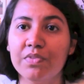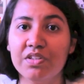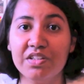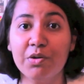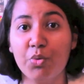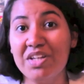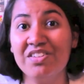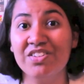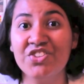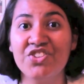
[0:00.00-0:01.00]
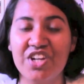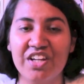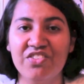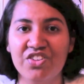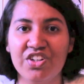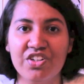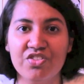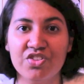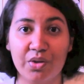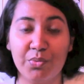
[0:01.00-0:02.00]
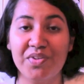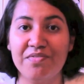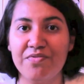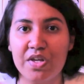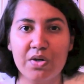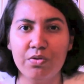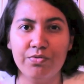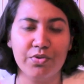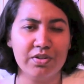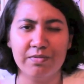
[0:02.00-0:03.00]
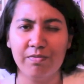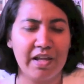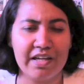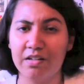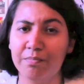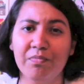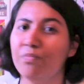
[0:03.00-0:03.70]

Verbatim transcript: the narrator's gender is not revealed for the like